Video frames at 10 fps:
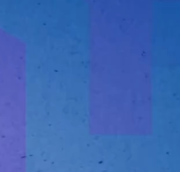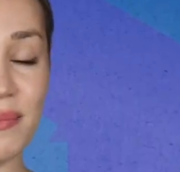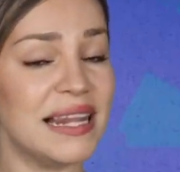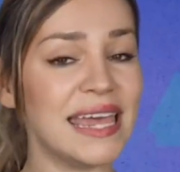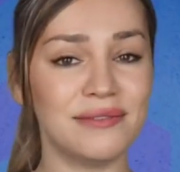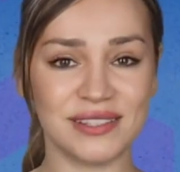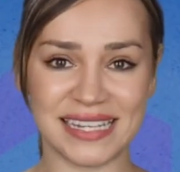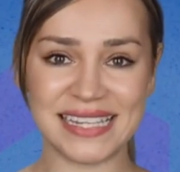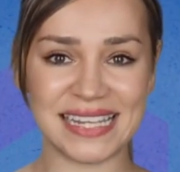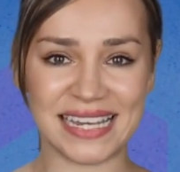Playful
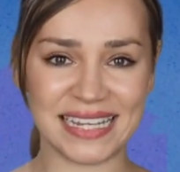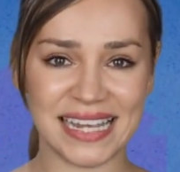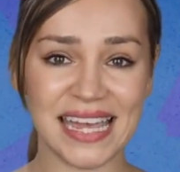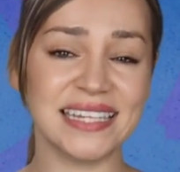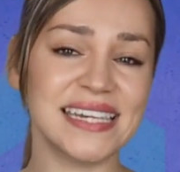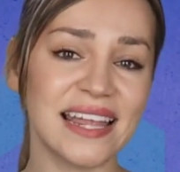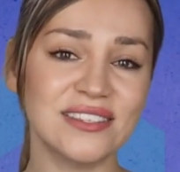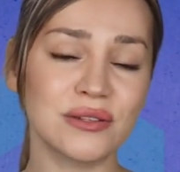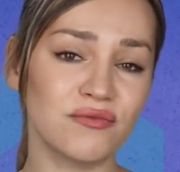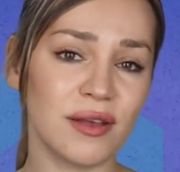teasing,
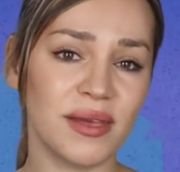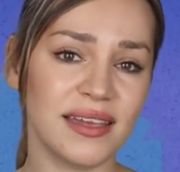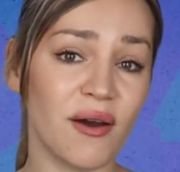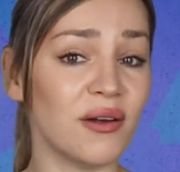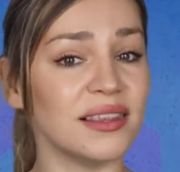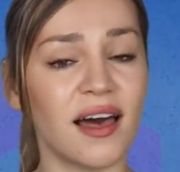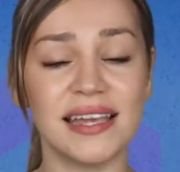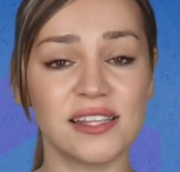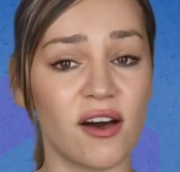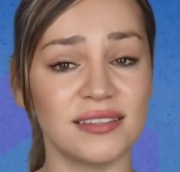gentle ribbing or
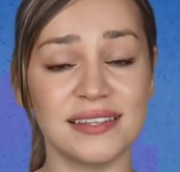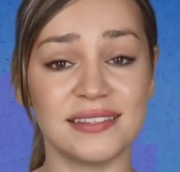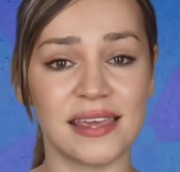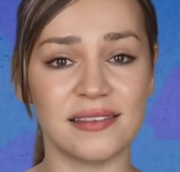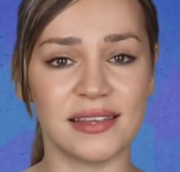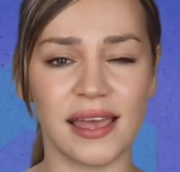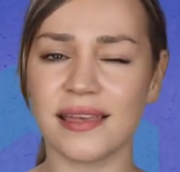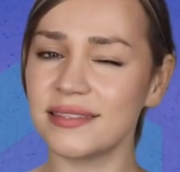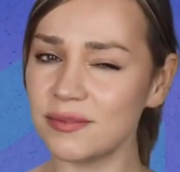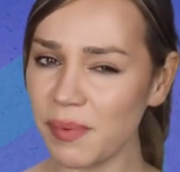light-hearted teasing,
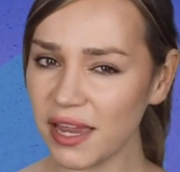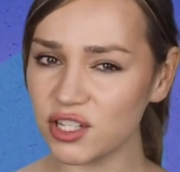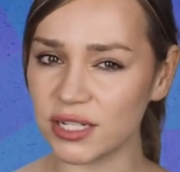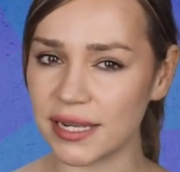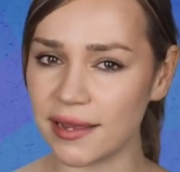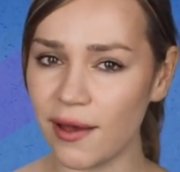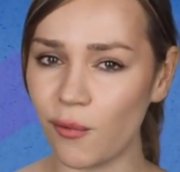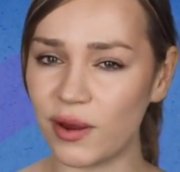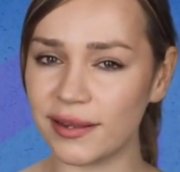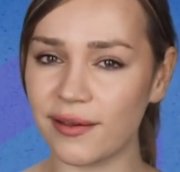especially
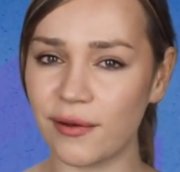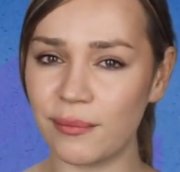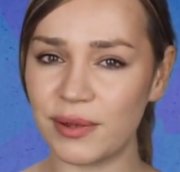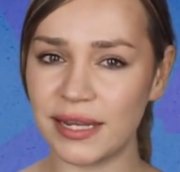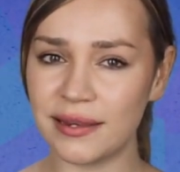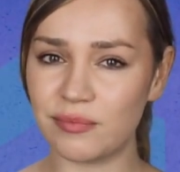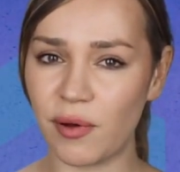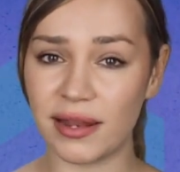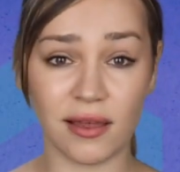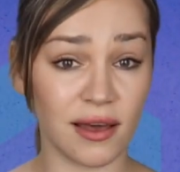when accompanied
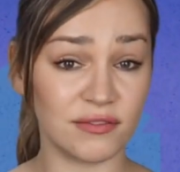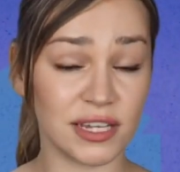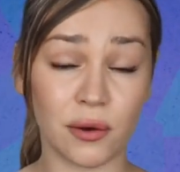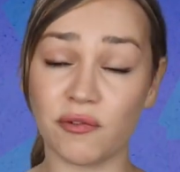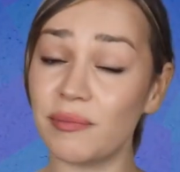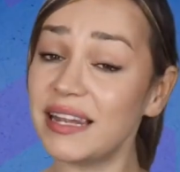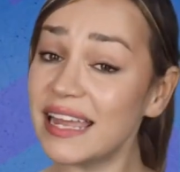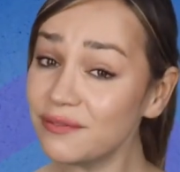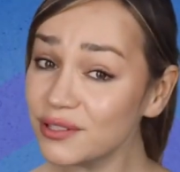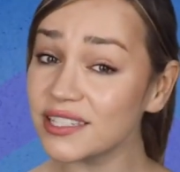by laughter or a
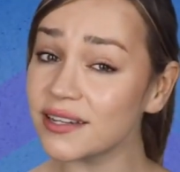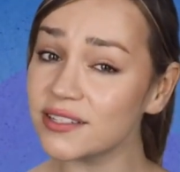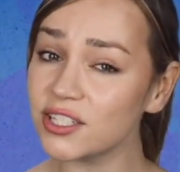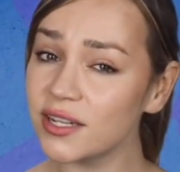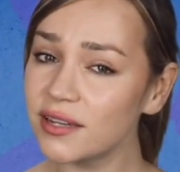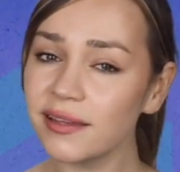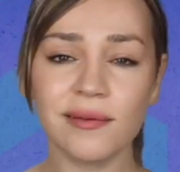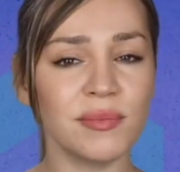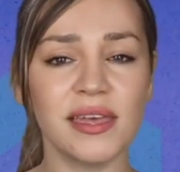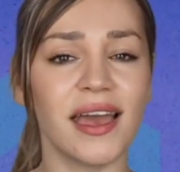playful touch,
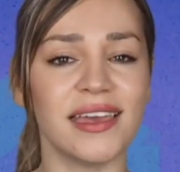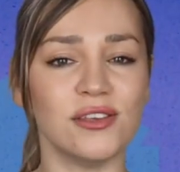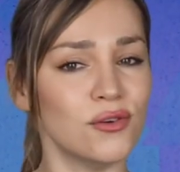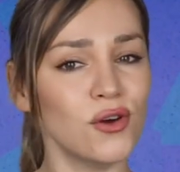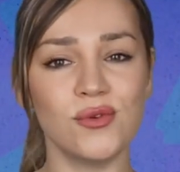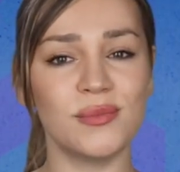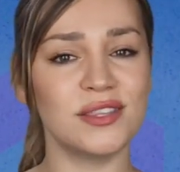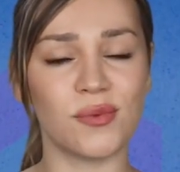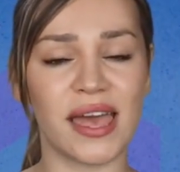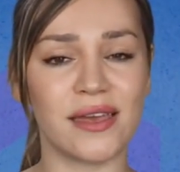can be a younger
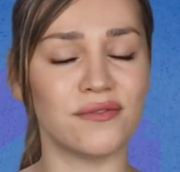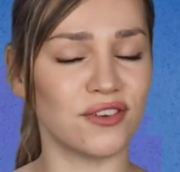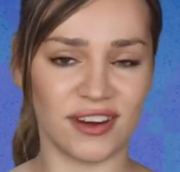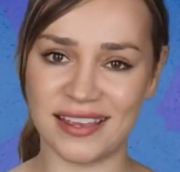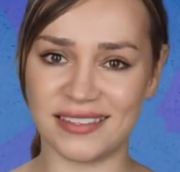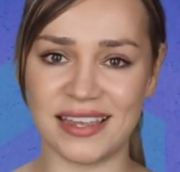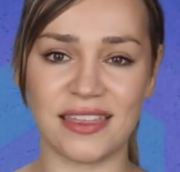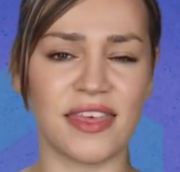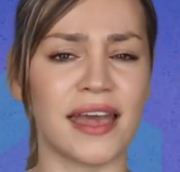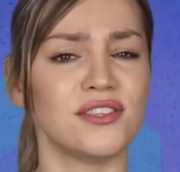woman's way of
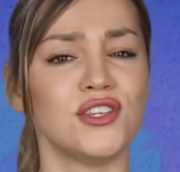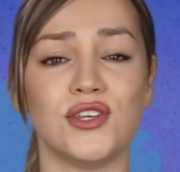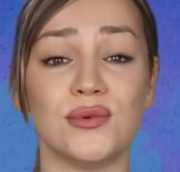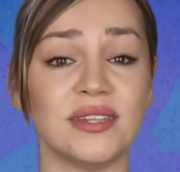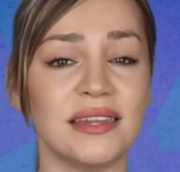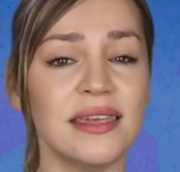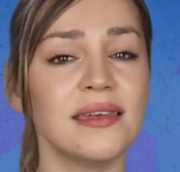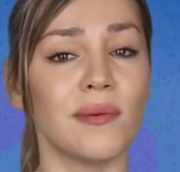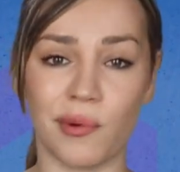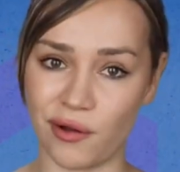creating that
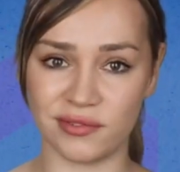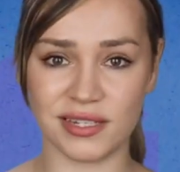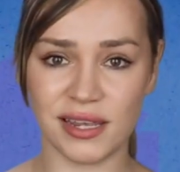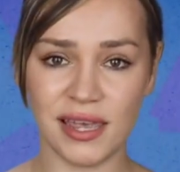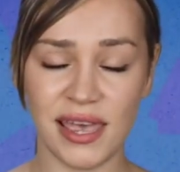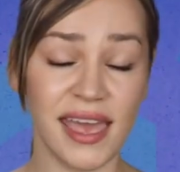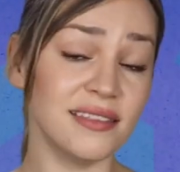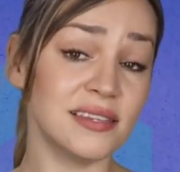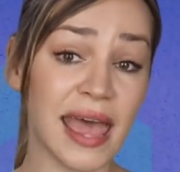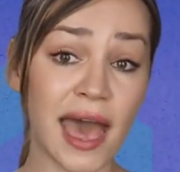unique bond.
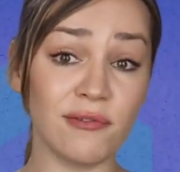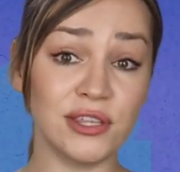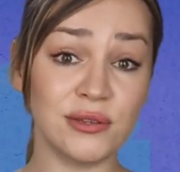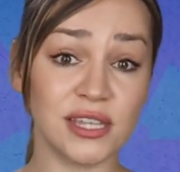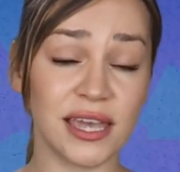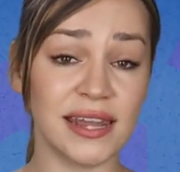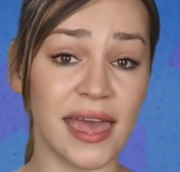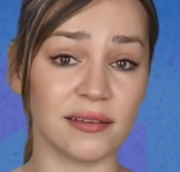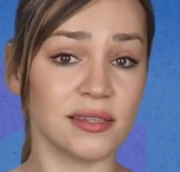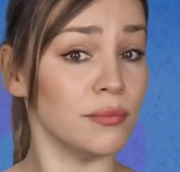It's an avenue to
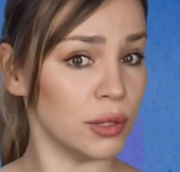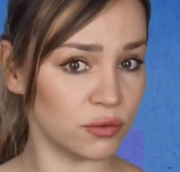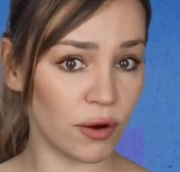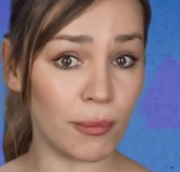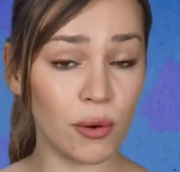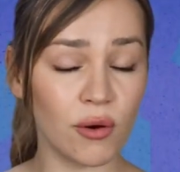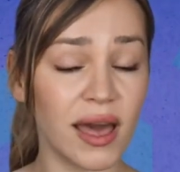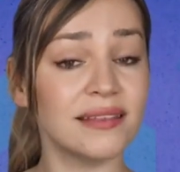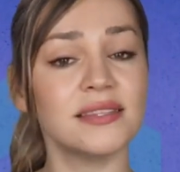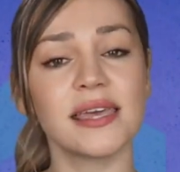connect, build rapport,
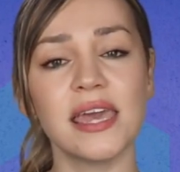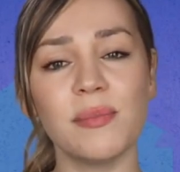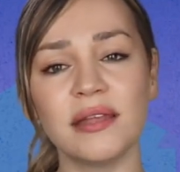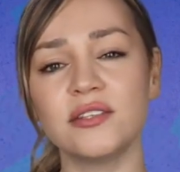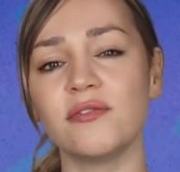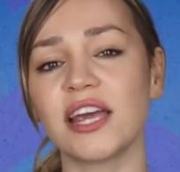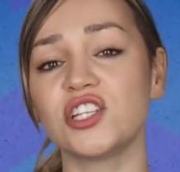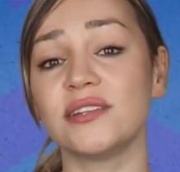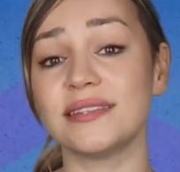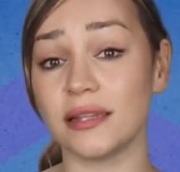and to keep
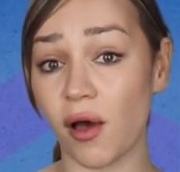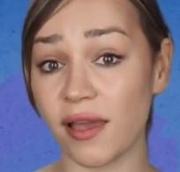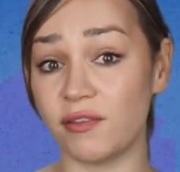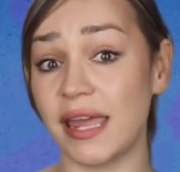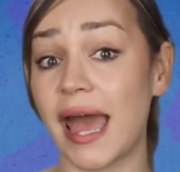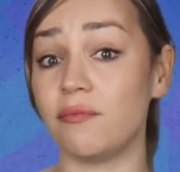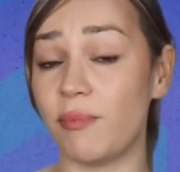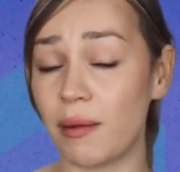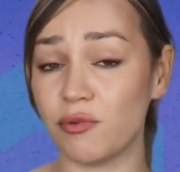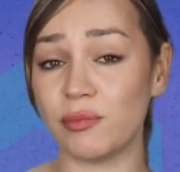interactions lively and
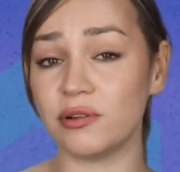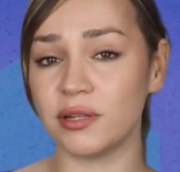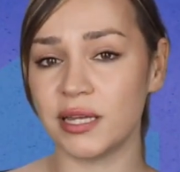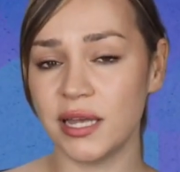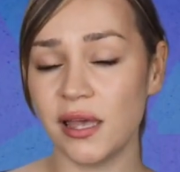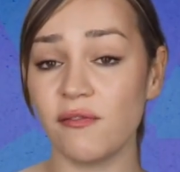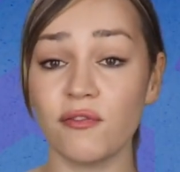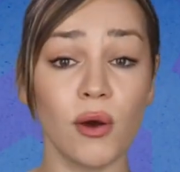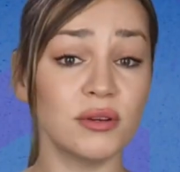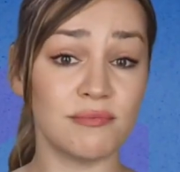memorable.
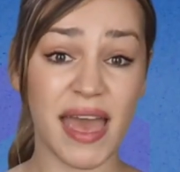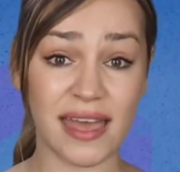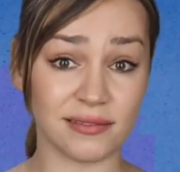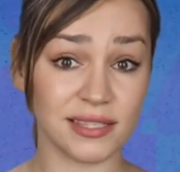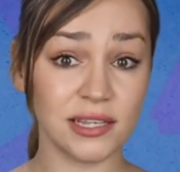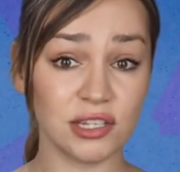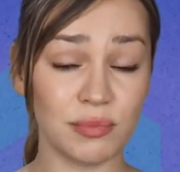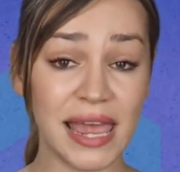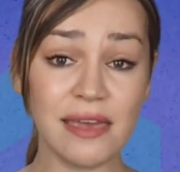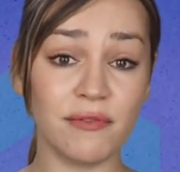For older men, such
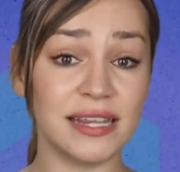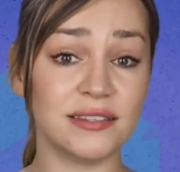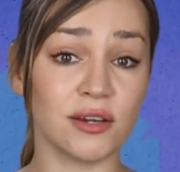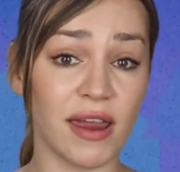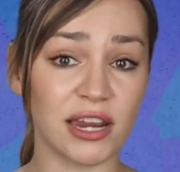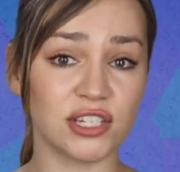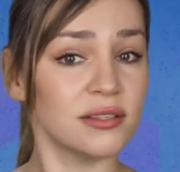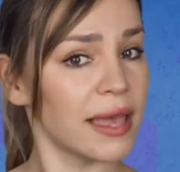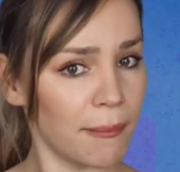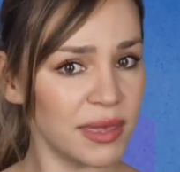playful
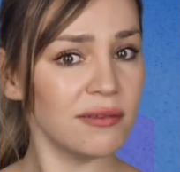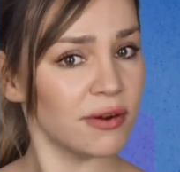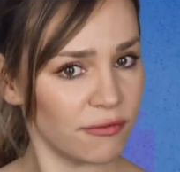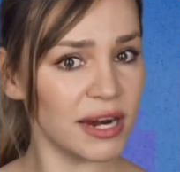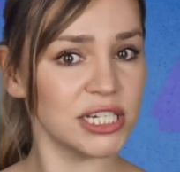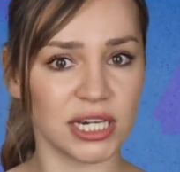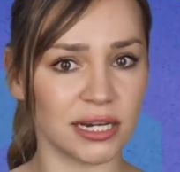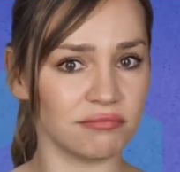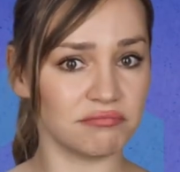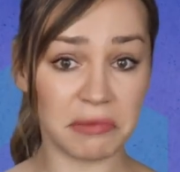interactions can be
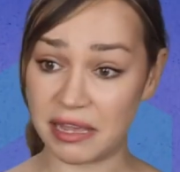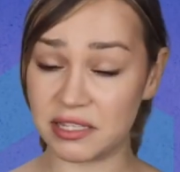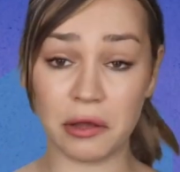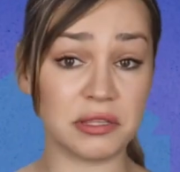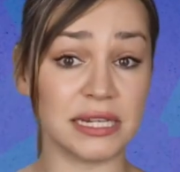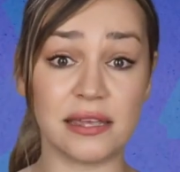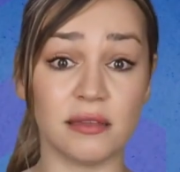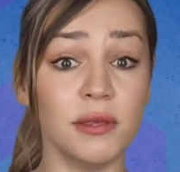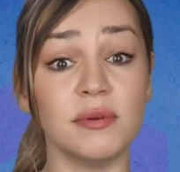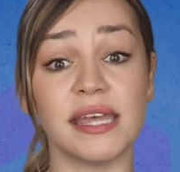refreshing. They subtly
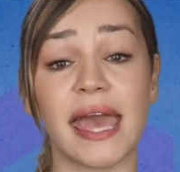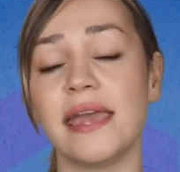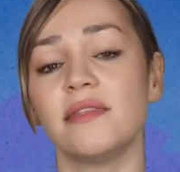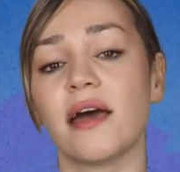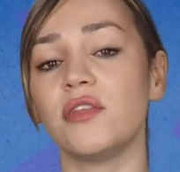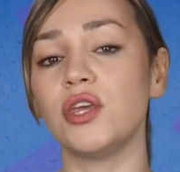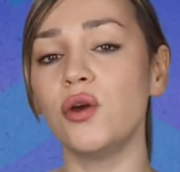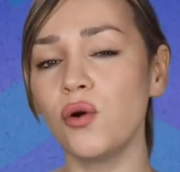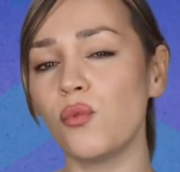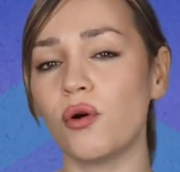communicate that the
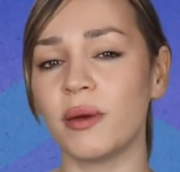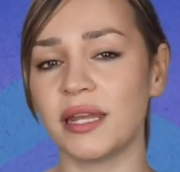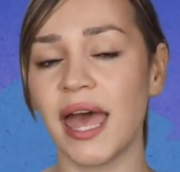younger woman